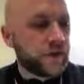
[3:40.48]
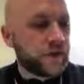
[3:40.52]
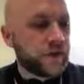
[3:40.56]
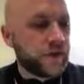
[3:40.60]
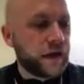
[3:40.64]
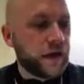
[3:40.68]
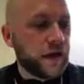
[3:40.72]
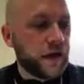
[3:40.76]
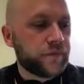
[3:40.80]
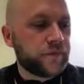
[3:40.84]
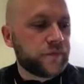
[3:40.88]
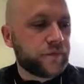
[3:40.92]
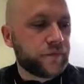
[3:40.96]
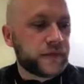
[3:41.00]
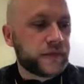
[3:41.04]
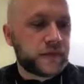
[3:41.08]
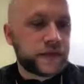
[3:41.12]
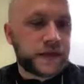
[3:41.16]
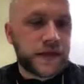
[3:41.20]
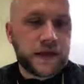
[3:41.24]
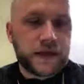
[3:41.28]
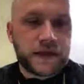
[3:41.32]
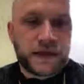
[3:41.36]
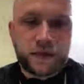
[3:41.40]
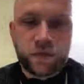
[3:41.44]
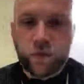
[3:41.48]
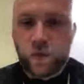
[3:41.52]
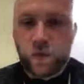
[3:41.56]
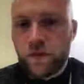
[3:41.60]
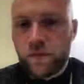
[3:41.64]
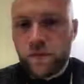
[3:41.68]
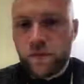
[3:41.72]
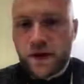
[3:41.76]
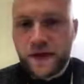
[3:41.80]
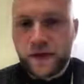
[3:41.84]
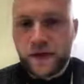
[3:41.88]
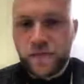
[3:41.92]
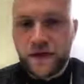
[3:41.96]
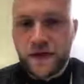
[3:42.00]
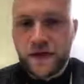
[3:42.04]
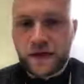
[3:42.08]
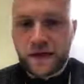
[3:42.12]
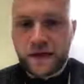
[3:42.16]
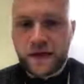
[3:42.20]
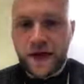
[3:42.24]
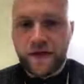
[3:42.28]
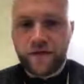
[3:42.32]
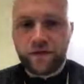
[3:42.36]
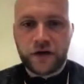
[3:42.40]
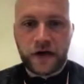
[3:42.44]
me
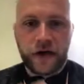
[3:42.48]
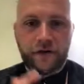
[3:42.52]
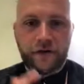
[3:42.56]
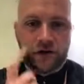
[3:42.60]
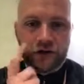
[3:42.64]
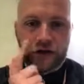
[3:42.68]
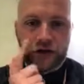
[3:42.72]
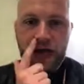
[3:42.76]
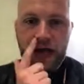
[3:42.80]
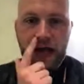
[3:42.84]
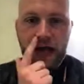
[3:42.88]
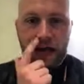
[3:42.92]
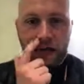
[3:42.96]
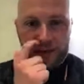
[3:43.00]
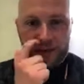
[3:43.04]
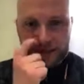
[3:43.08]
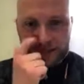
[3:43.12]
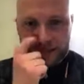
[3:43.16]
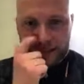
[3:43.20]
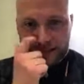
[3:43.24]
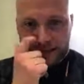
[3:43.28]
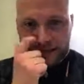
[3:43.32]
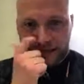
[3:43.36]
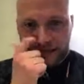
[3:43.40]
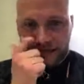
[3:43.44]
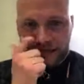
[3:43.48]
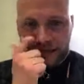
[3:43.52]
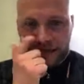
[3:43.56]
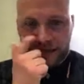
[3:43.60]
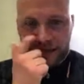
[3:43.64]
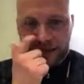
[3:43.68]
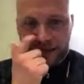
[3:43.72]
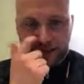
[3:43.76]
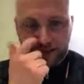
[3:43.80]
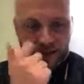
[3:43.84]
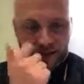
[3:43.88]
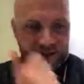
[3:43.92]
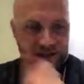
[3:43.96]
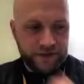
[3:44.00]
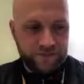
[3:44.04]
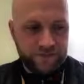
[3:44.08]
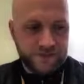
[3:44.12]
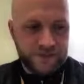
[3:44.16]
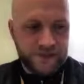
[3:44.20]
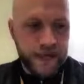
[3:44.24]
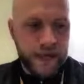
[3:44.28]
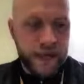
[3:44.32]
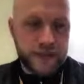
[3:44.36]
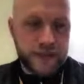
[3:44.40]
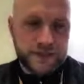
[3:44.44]
and Kev got to have a chat, and I said this to Chris the other
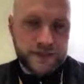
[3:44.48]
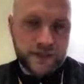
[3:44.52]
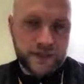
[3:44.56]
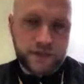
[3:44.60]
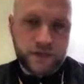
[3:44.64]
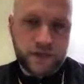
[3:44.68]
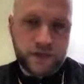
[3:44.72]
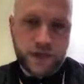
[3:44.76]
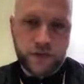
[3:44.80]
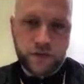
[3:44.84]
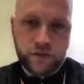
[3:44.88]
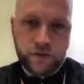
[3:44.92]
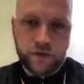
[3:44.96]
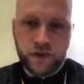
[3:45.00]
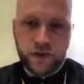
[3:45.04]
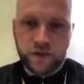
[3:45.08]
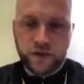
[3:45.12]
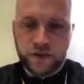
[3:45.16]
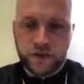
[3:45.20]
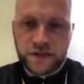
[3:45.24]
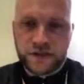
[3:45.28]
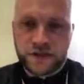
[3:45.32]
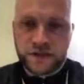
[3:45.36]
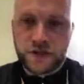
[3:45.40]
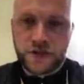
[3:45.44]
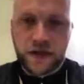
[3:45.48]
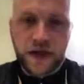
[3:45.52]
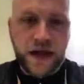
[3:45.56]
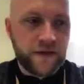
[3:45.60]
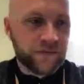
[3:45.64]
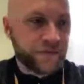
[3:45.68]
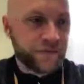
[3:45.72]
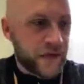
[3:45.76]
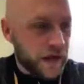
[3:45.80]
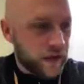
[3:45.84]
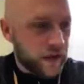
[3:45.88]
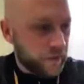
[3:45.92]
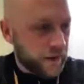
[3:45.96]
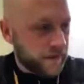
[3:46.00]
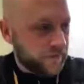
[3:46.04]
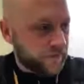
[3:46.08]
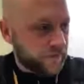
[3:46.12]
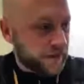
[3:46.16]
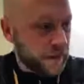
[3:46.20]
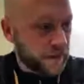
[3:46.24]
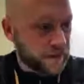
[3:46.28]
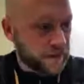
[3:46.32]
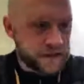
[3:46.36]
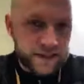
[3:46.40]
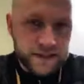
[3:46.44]
day, is that we still got to have that. We're
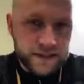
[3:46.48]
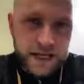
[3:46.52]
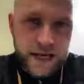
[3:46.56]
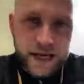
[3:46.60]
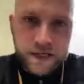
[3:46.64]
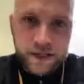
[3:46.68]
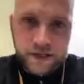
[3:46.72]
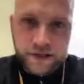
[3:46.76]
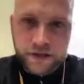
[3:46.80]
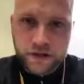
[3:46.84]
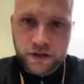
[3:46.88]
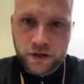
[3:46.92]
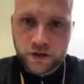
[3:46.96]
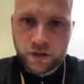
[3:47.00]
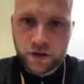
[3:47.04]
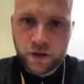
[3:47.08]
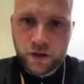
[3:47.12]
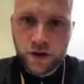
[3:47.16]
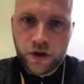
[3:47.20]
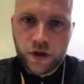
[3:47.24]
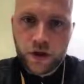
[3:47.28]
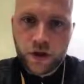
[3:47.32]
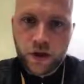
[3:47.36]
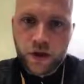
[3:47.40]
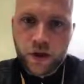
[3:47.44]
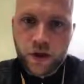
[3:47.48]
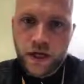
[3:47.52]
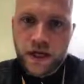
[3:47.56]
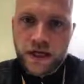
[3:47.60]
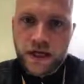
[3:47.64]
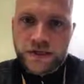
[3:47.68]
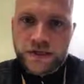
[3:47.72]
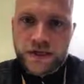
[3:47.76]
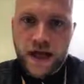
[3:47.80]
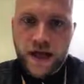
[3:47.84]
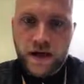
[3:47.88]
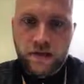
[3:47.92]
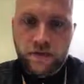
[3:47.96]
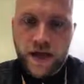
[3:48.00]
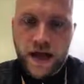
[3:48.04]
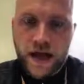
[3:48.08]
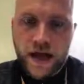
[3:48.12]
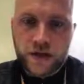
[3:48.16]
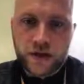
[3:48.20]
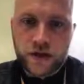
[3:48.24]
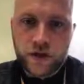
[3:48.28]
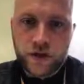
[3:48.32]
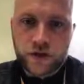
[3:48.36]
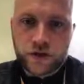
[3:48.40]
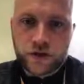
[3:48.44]
having that today. So it's how
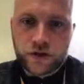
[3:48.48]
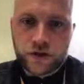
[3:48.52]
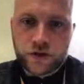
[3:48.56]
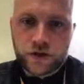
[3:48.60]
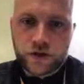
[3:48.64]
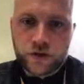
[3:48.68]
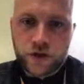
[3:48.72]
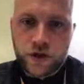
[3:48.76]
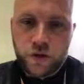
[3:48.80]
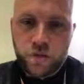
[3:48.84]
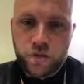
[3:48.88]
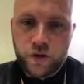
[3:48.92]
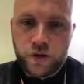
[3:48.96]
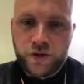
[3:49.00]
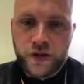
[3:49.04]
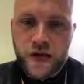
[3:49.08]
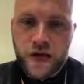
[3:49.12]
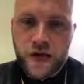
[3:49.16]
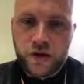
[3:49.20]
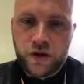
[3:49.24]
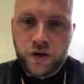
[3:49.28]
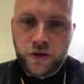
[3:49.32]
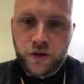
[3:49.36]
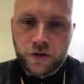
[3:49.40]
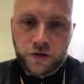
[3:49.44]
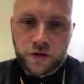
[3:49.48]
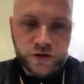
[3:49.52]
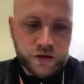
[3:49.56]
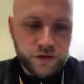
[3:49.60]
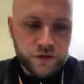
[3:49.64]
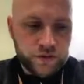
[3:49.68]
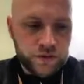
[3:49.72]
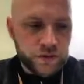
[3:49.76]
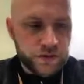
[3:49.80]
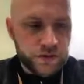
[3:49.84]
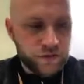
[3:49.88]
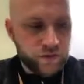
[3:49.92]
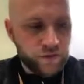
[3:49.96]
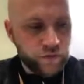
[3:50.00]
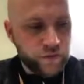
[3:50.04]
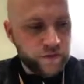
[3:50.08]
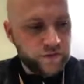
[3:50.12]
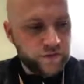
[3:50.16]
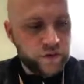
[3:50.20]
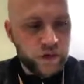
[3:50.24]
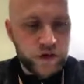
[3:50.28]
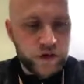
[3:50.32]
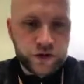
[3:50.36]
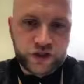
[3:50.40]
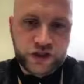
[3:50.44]
that looks and what that looks, and
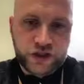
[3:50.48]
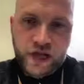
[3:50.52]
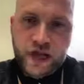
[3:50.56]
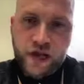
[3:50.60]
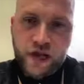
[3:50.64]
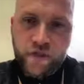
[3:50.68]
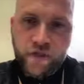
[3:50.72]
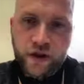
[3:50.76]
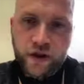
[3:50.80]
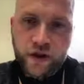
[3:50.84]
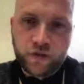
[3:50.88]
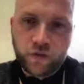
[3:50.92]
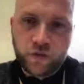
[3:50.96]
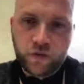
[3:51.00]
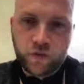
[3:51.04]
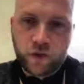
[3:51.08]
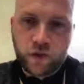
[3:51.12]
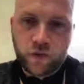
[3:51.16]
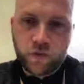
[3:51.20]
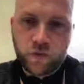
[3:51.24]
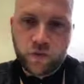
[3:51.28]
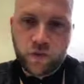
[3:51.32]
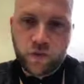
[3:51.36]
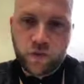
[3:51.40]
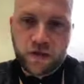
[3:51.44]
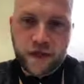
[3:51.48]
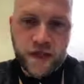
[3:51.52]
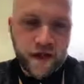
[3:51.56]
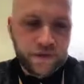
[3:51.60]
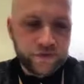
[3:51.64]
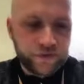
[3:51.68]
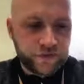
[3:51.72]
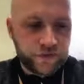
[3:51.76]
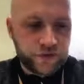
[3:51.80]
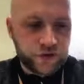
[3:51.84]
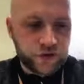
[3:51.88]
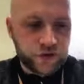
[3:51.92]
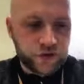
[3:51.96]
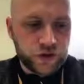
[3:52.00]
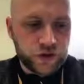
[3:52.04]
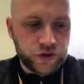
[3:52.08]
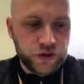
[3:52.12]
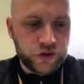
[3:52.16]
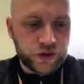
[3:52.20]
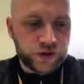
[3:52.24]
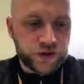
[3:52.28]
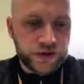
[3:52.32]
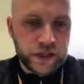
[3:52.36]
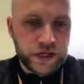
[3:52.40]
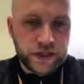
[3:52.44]
we've got a chat about what Kev's future
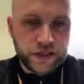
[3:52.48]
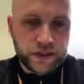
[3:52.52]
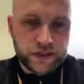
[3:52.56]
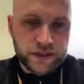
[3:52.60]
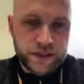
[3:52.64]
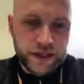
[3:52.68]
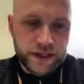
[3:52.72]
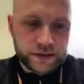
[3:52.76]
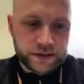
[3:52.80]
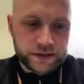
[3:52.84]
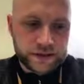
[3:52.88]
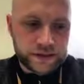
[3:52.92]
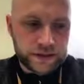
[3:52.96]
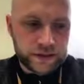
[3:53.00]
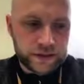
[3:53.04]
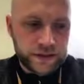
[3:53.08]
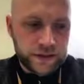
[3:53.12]
looks like, and that's